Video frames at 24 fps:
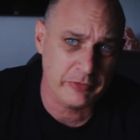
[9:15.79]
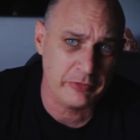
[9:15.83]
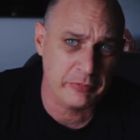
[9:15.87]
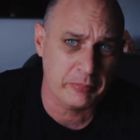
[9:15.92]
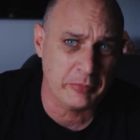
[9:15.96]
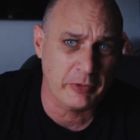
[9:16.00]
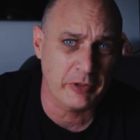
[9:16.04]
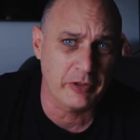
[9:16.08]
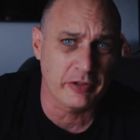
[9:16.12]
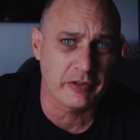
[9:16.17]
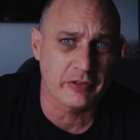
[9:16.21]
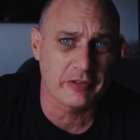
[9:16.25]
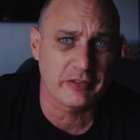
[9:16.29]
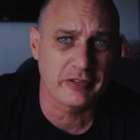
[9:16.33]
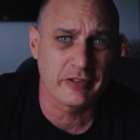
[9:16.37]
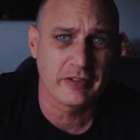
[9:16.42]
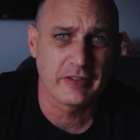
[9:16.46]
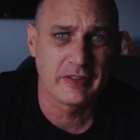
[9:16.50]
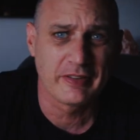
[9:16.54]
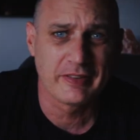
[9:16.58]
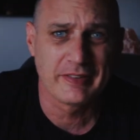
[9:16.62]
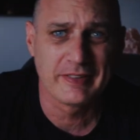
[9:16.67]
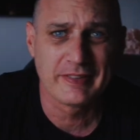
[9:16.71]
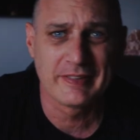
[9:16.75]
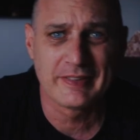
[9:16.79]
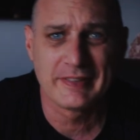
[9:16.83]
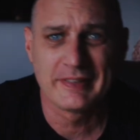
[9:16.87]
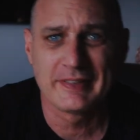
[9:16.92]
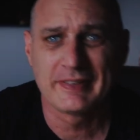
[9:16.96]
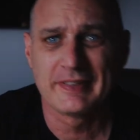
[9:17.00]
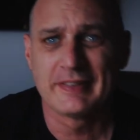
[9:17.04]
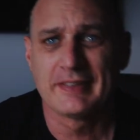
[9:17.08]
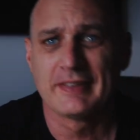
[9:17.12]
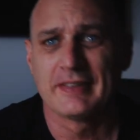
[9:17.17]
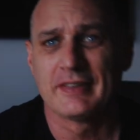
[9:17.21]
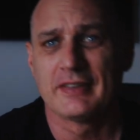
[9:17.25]
spirit.
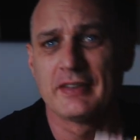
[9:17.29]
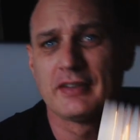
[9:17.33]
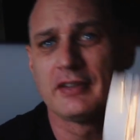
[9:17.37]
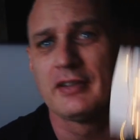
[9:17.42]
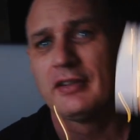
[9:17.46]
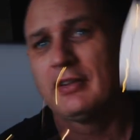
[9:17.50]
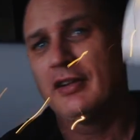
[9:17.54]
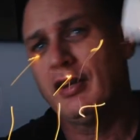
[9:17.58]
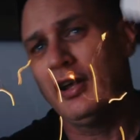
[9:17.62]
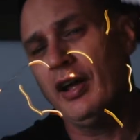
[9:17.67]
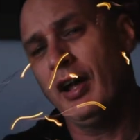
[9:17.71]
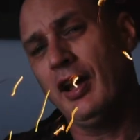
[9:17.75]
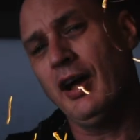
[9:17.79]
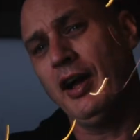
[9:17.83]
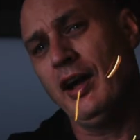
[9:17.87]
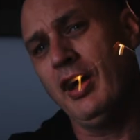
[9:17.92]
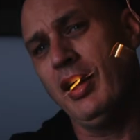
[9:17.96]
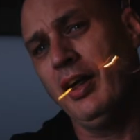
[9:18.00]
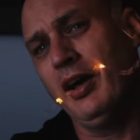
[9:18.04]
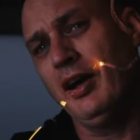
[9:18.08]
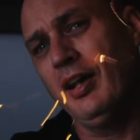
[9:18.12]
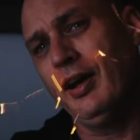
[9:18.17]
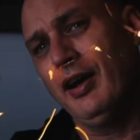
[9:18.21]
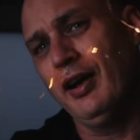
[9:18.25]
Ah.